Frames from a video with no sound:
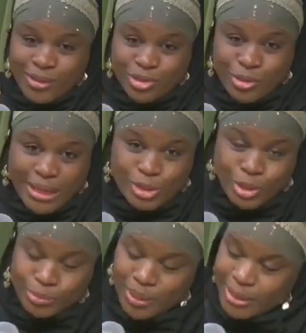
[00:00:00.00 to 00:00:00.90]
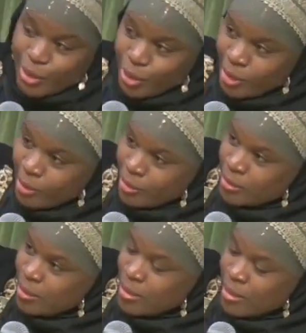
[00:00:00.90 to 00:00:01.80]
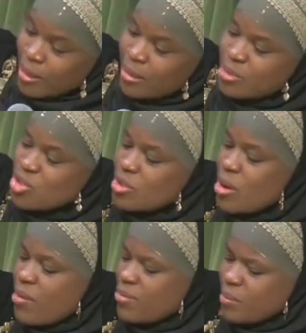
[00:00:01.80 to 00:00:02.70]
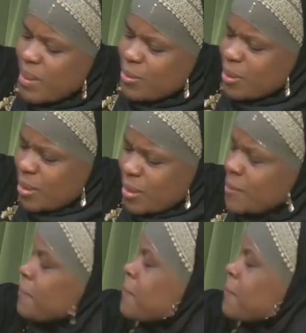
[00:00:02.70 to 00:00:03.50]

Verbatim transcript: He drags her by her hair, hangs her off the balcony.